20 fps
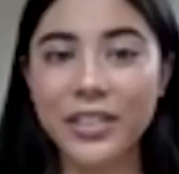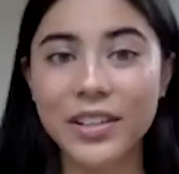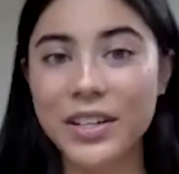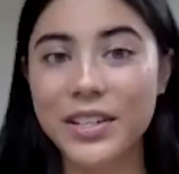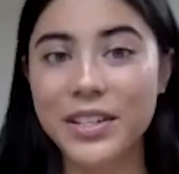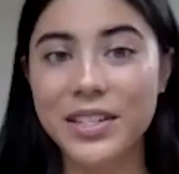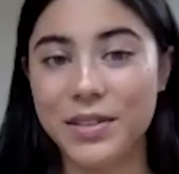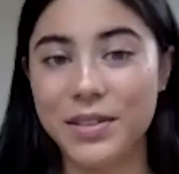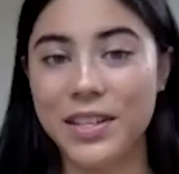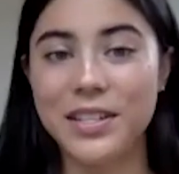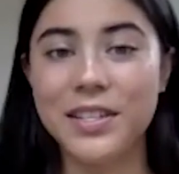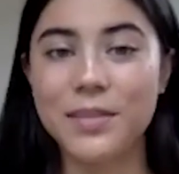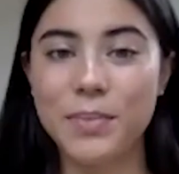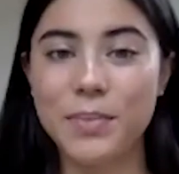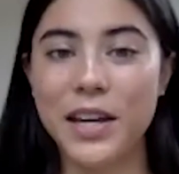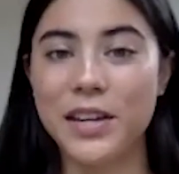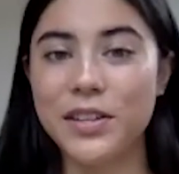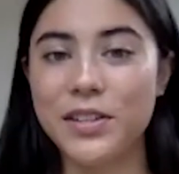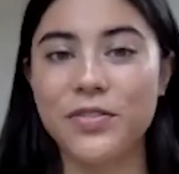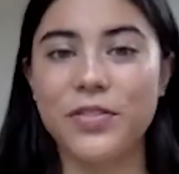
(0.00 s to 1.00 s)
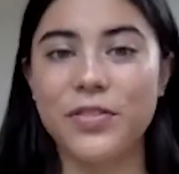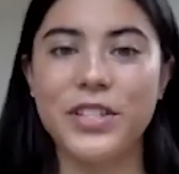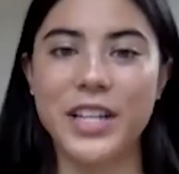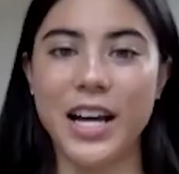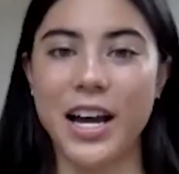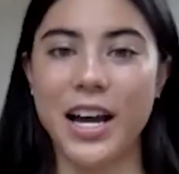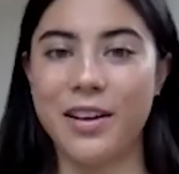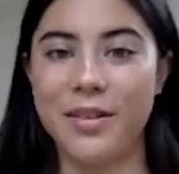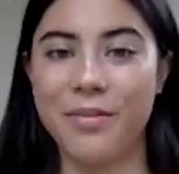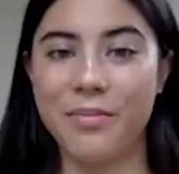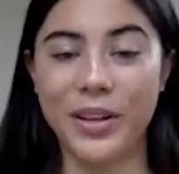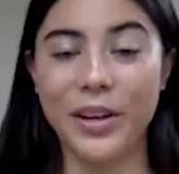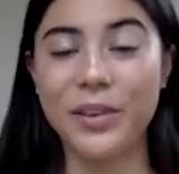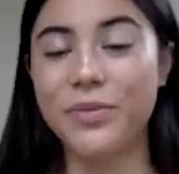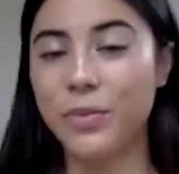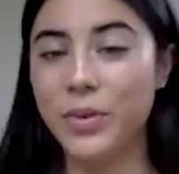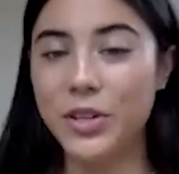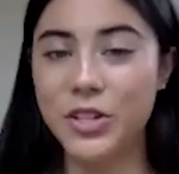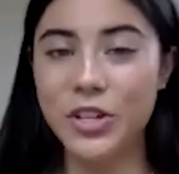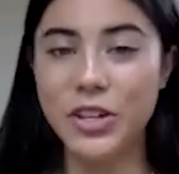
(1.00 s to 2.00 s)
see space for denim.
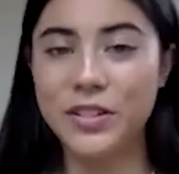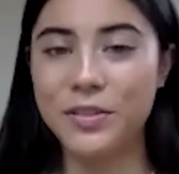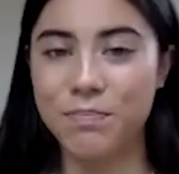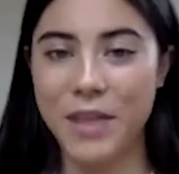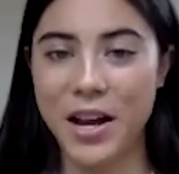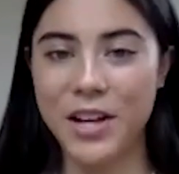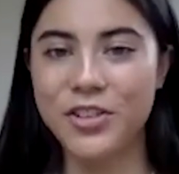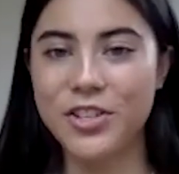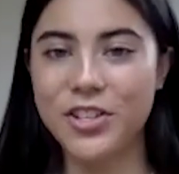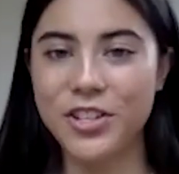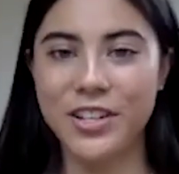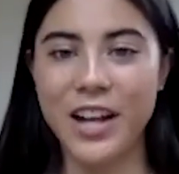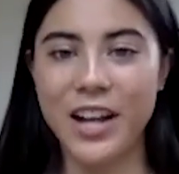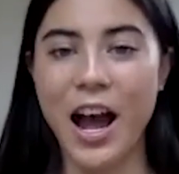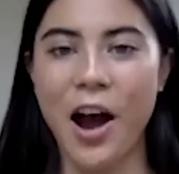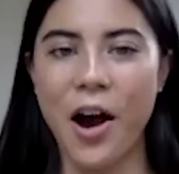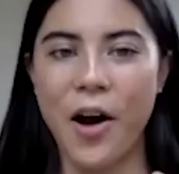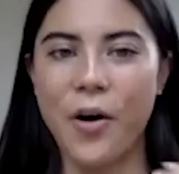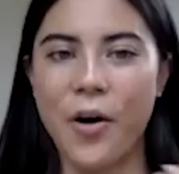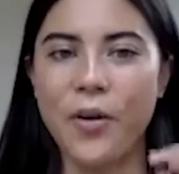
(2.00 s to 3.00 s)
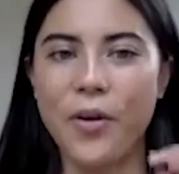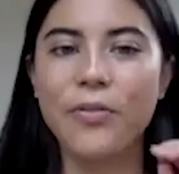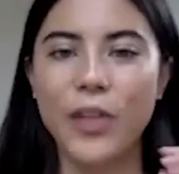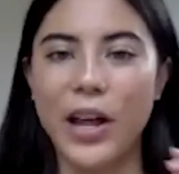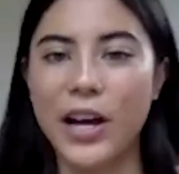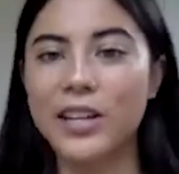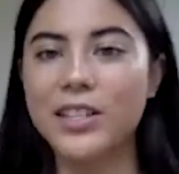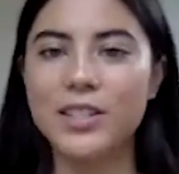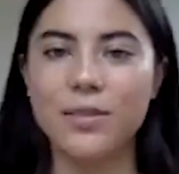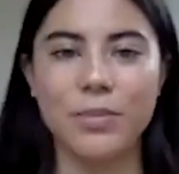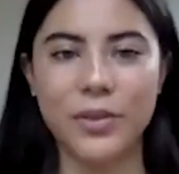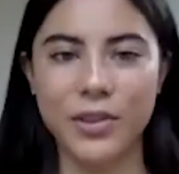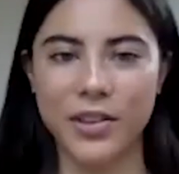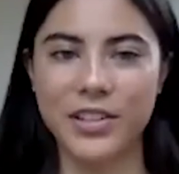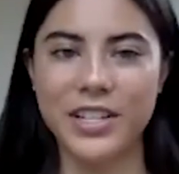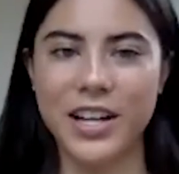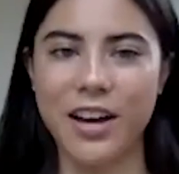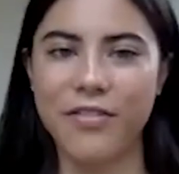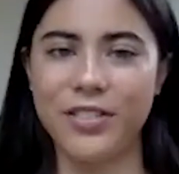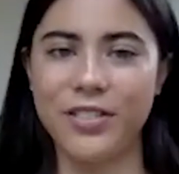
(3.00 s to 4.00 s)
We just mentioned how flexible the
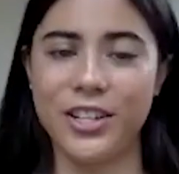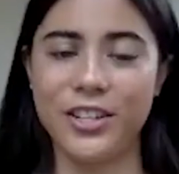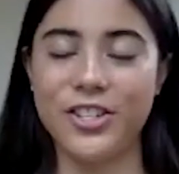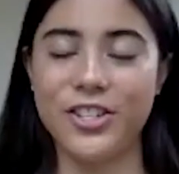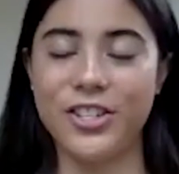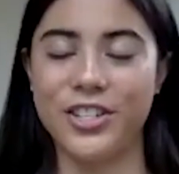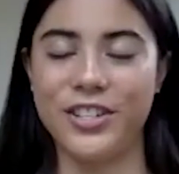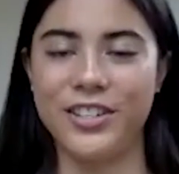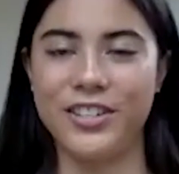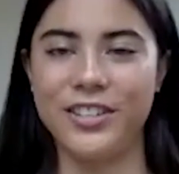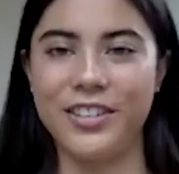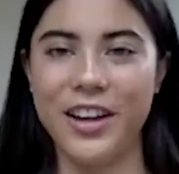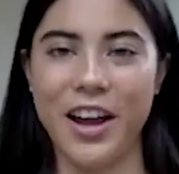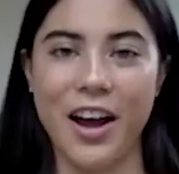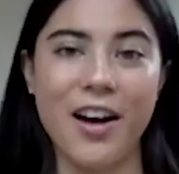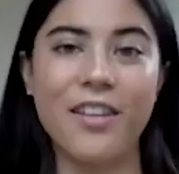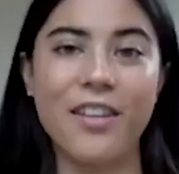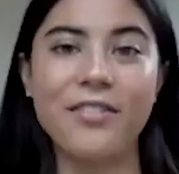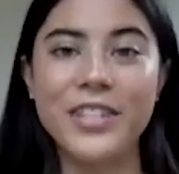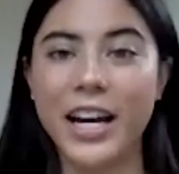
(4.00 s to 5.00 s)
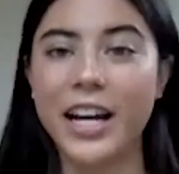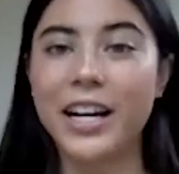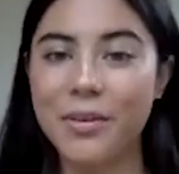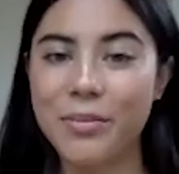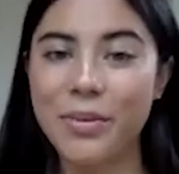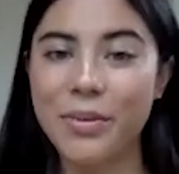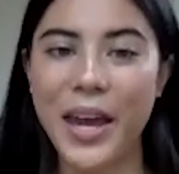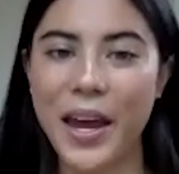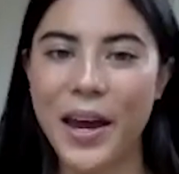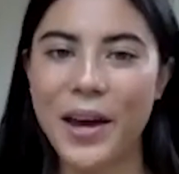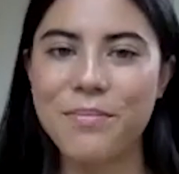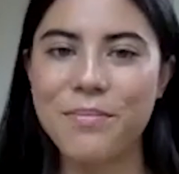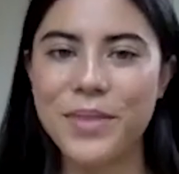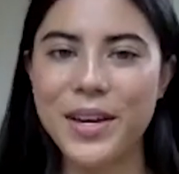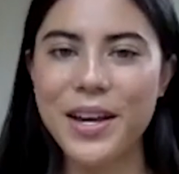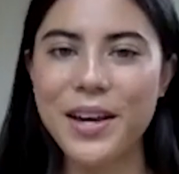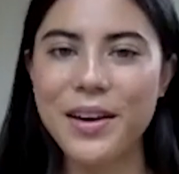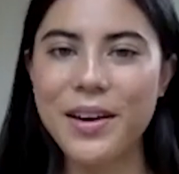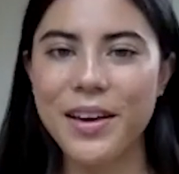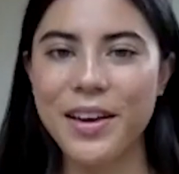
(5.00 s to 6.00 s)
definition of denim can
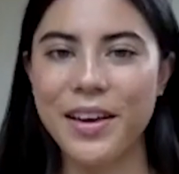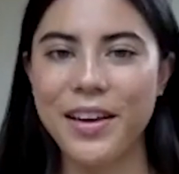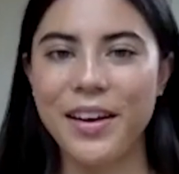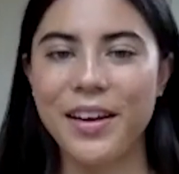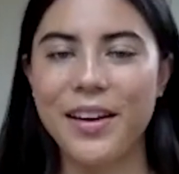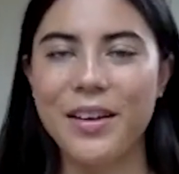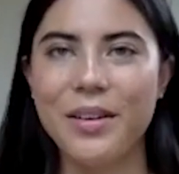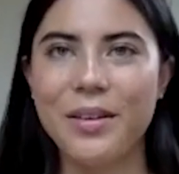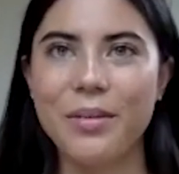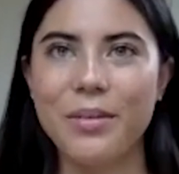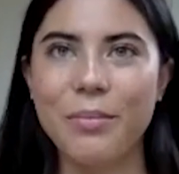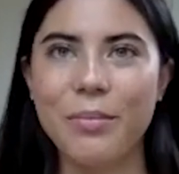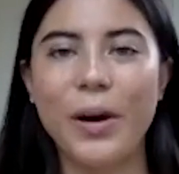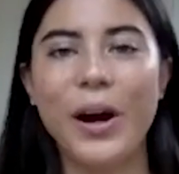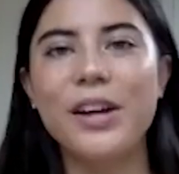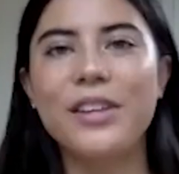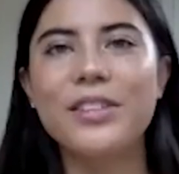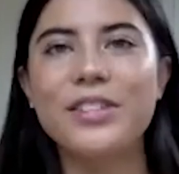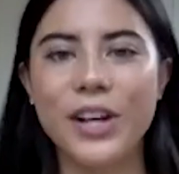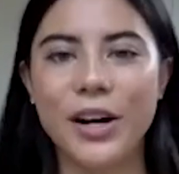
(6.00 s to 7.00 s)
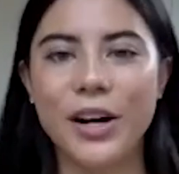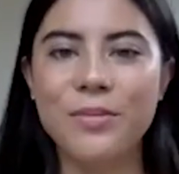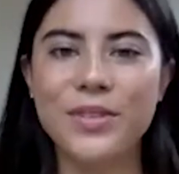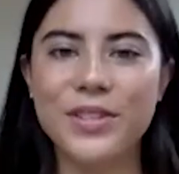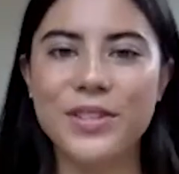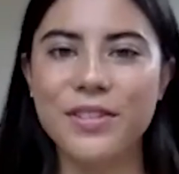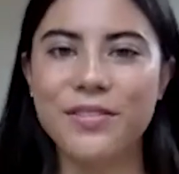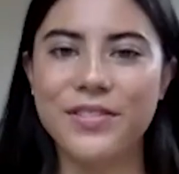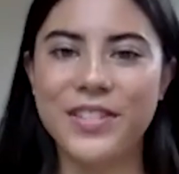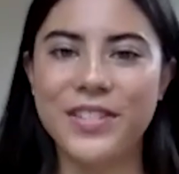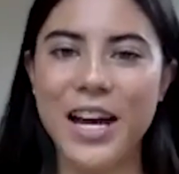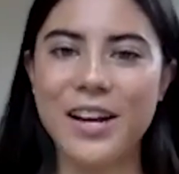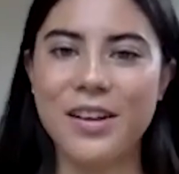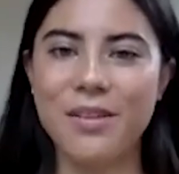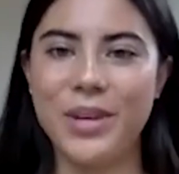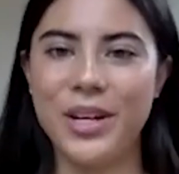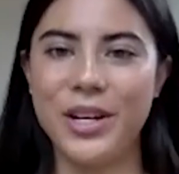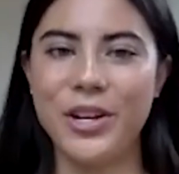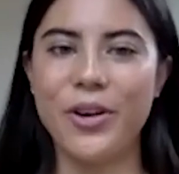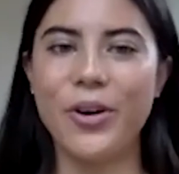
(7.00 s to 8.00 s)
be. But in terms of denim
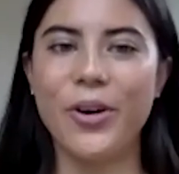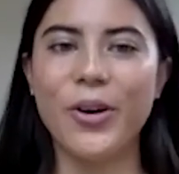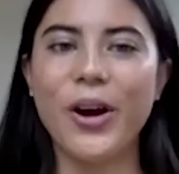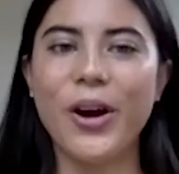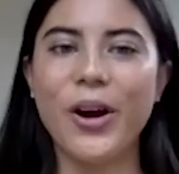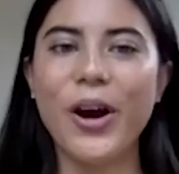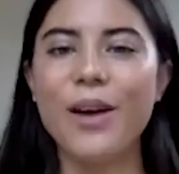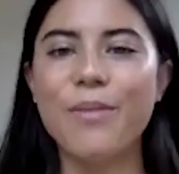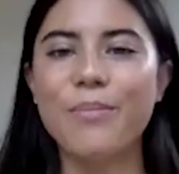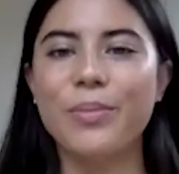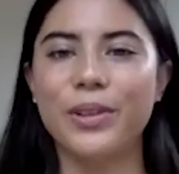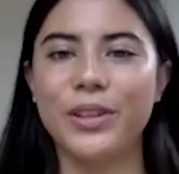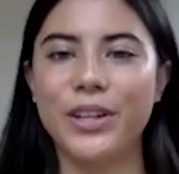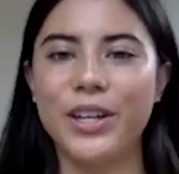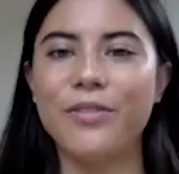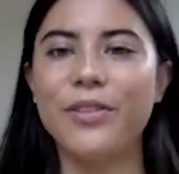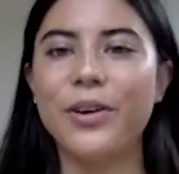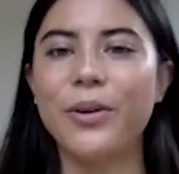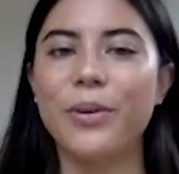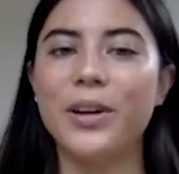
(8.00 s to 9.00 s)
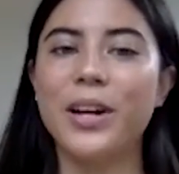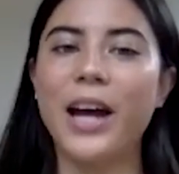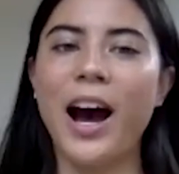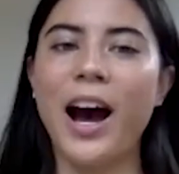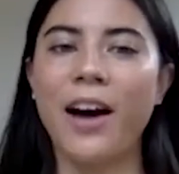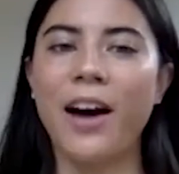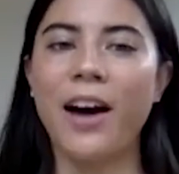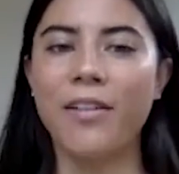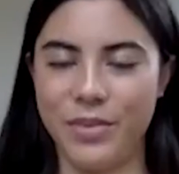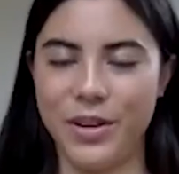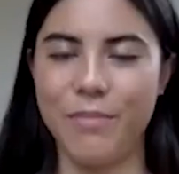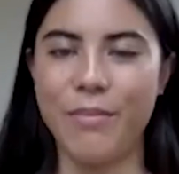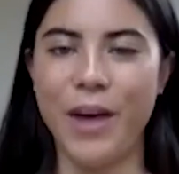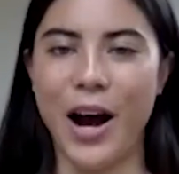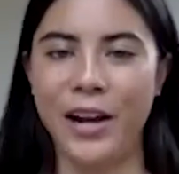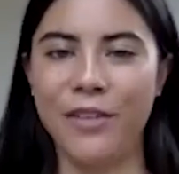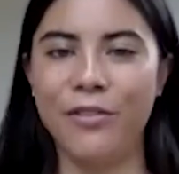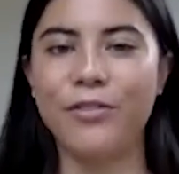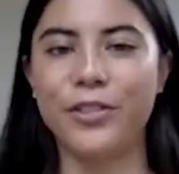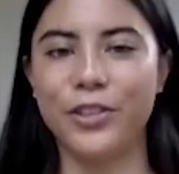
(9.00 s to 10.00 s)
and yoga, I believe it would have to be
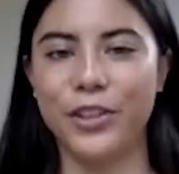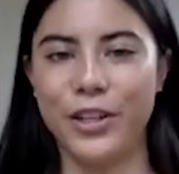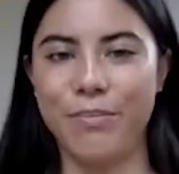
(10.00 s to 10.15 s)
mindfully